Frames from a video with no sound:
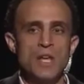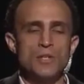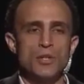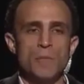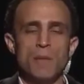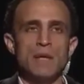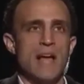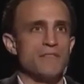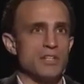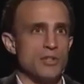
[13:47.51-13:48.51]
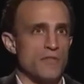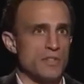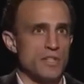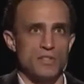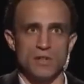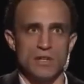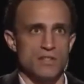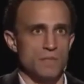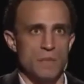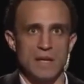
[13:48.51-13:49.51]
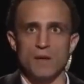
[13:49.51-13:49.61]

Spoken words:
So the Public Advocate's Office is a bit